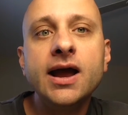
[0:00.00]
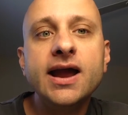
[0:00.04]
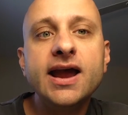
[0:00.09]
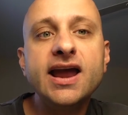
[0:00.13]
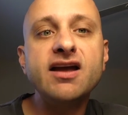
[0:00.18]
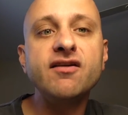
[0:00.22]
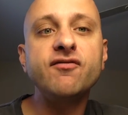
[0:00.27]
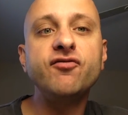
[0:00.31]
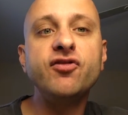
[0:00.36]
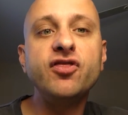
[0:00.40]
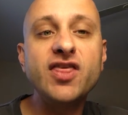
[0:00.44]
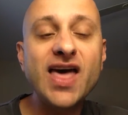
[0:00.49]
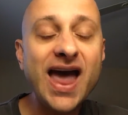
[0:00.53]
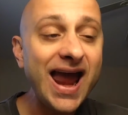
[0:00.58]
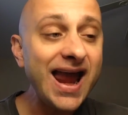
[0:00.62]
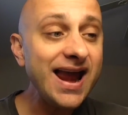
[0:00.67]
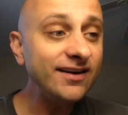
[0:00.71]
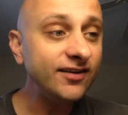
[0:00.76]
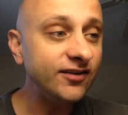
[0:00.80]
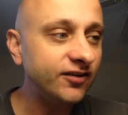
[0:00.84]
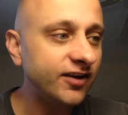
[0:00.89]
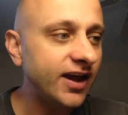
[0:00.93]
If
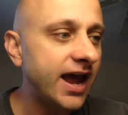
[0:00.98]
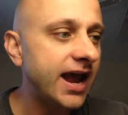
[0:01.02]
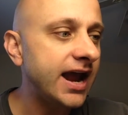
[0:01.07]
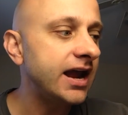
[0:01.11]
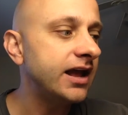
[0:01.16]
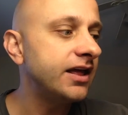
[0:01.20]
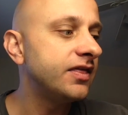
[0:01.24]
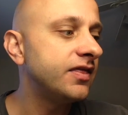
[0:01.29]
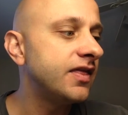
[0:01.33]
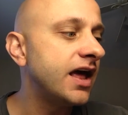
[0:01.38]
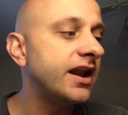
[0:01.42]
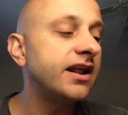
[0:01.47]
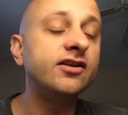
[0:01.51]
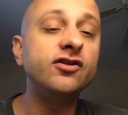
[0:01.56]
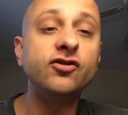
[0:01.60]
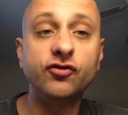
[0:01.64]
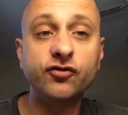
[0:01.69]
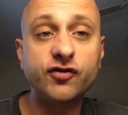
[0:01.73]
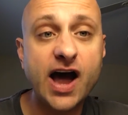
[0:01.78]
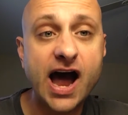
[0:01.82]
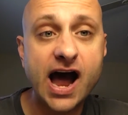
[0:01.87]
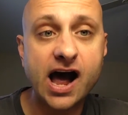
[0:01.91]
they say that
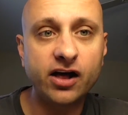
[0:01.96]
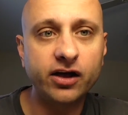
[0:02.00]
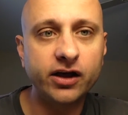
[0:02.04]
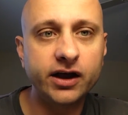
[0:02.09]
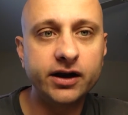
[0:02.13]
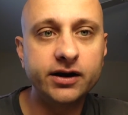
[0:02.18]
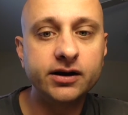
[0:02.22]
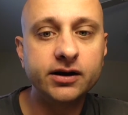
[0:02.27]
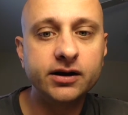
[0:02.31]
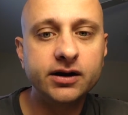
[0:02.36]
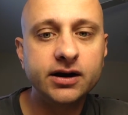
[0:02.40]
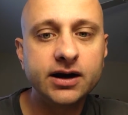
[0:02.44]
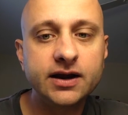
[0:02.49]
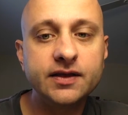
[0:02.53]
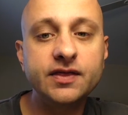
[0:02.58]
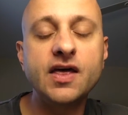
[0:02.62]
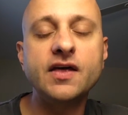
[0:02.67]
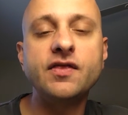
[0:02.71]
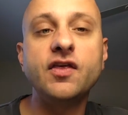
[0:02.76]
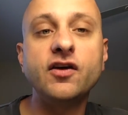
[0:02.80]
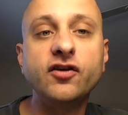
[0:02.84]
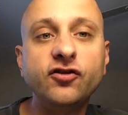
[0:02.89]
it's valid,
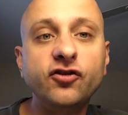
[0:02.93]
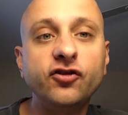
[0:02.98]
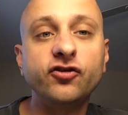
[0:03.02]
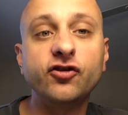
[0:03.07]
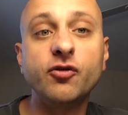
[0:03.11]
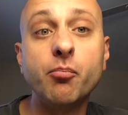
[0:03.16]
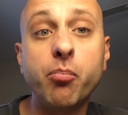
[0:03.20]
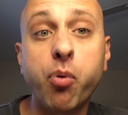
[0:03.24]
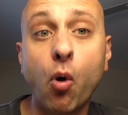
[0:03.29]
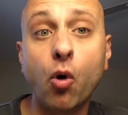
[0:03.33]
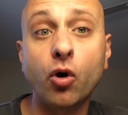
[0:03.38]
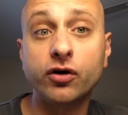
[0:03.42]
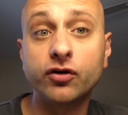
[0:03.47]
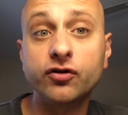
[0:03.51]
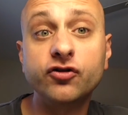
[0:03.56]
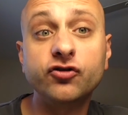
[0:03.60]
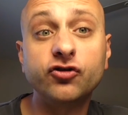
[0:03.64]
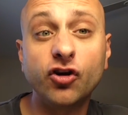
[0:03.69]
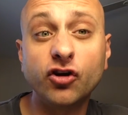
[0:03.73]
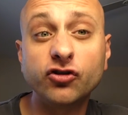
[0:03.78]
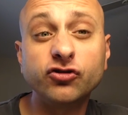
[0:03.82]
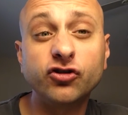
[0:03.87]
that this is important
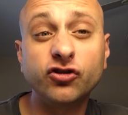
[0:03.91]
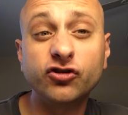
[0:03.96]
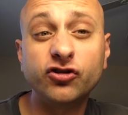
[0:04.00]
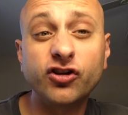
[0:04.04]
social